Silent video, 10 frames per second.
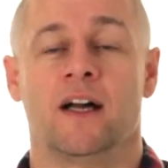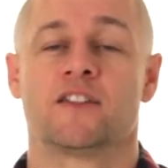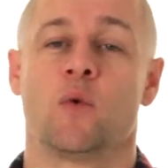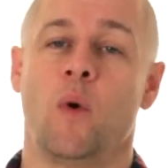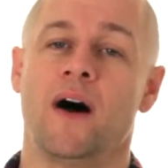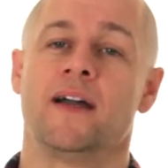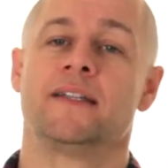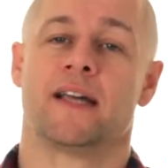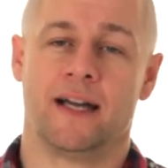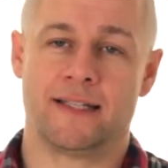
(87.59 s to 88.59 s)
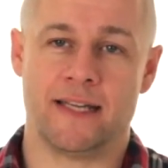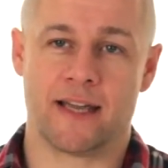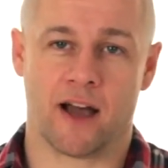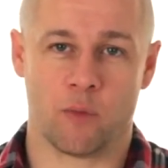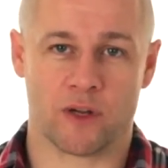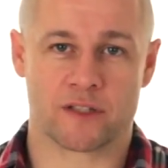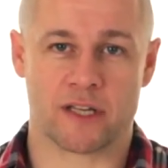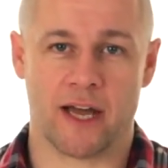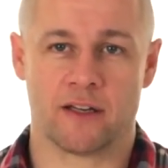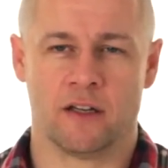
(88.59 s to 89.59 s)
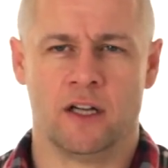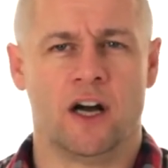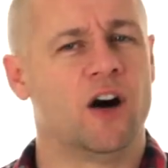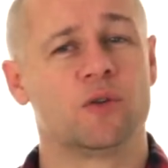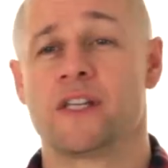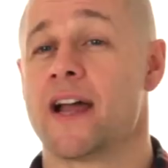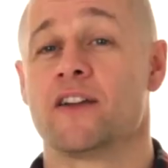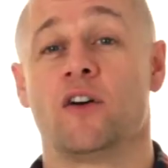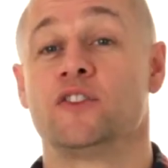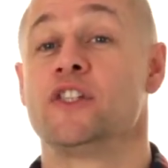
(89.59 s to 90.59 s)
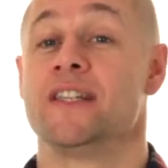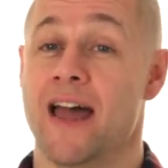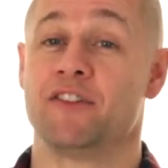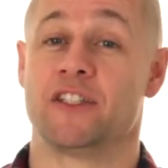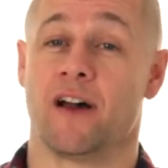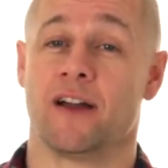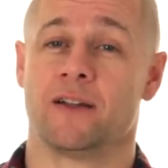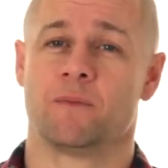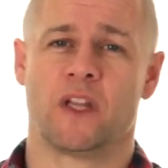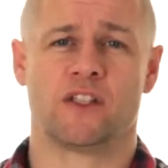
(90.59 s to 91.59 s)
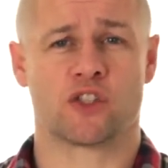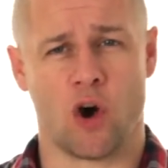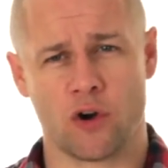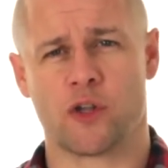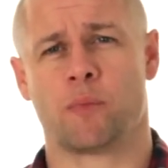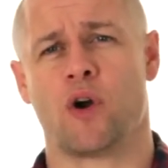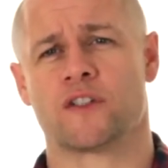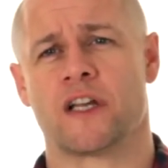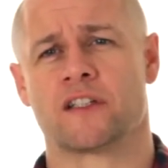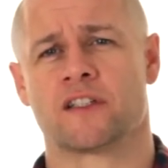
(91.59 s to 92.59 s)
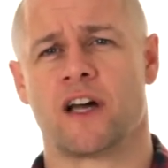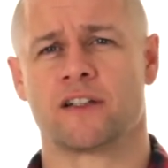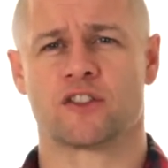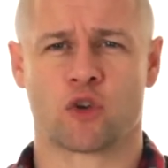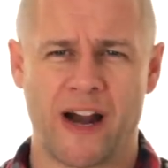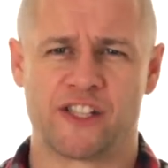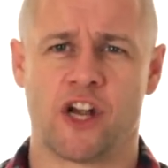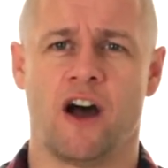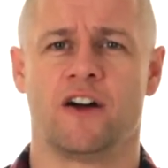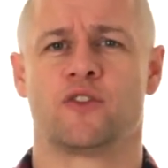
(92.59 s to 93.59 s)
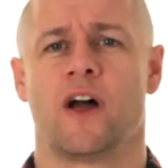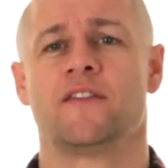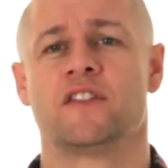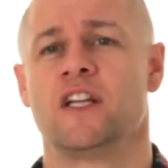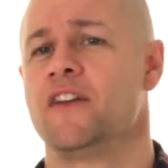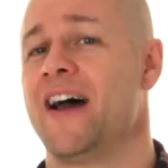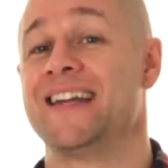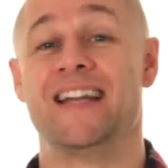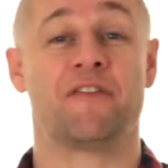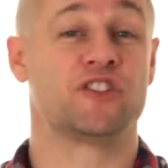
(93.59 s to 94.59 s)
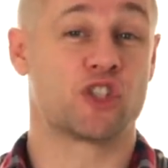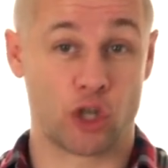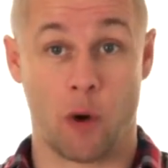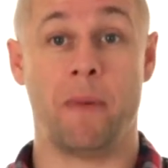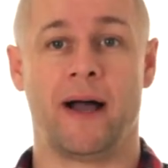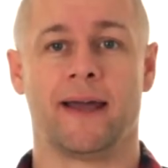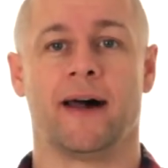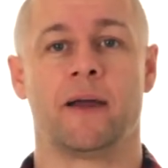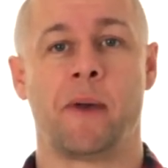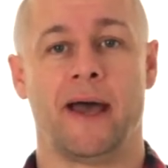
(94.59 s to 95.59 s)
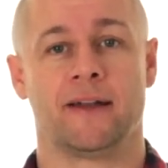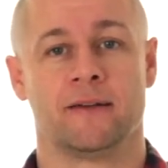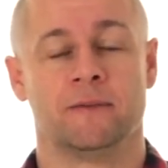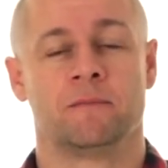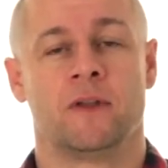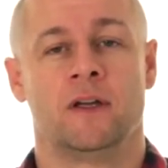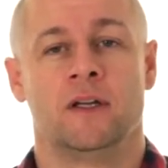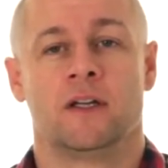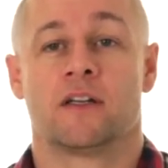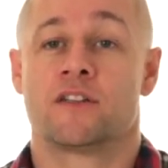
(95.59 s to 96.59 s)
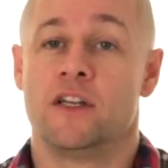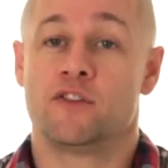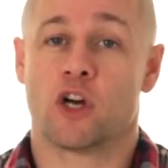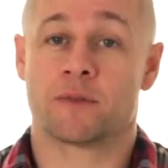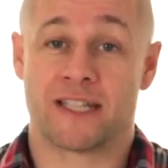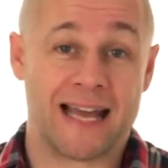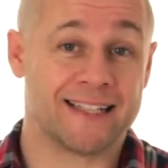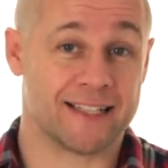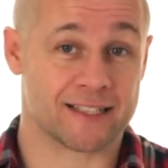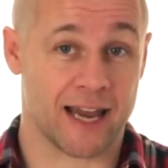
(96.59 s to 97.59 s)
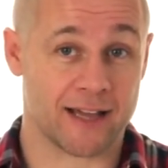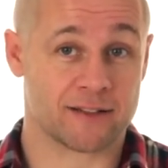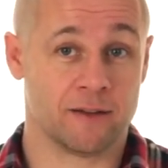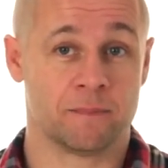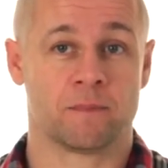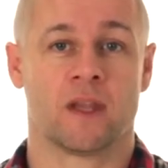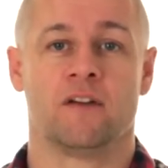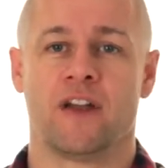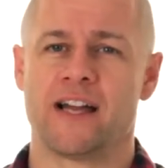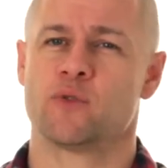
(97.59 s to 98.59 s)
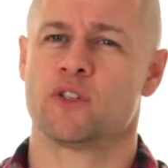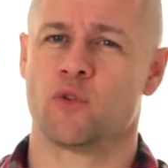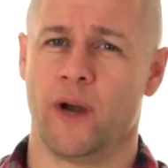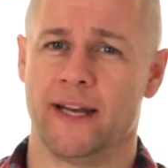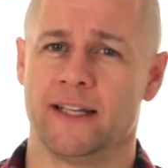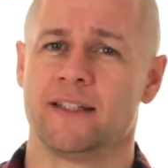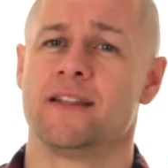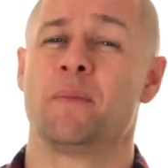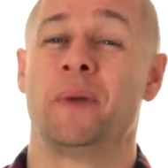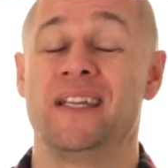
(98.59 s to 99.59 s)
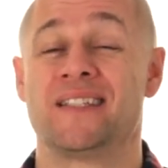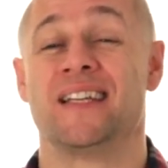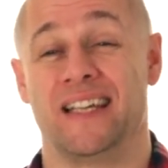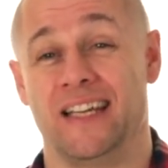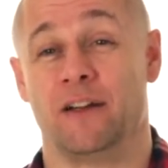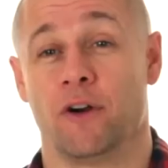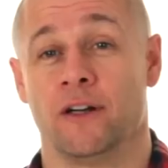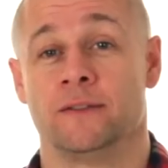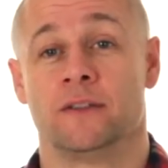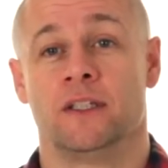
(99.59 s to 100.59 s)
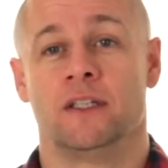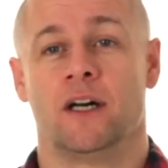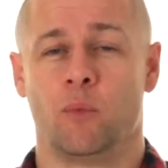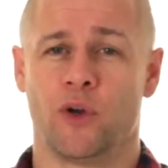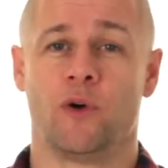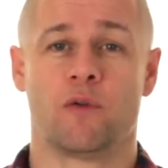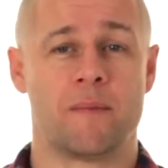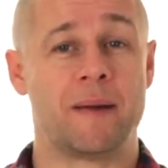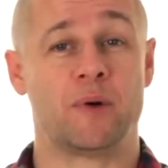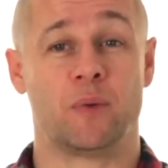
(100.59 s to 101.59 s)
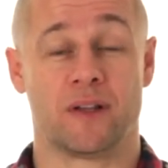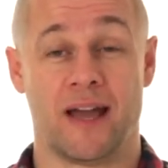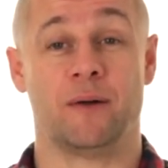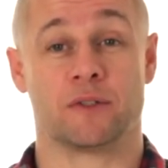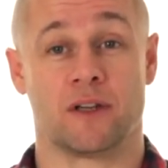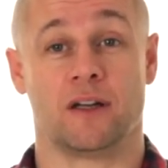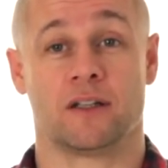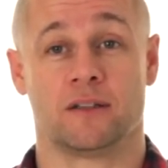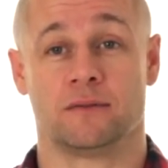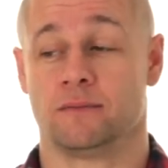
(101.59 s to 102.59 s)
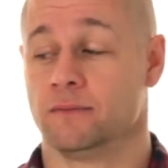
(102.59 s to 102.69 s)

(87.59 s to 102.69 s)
As a wise IT guy once said, old technologies never die. They just hog your processor cycles, crash your hard drives until you've had enough and just go buy an iPad. As Steve Jobs said in his letter, Flash was created in the PC era, and we all remember what that was like.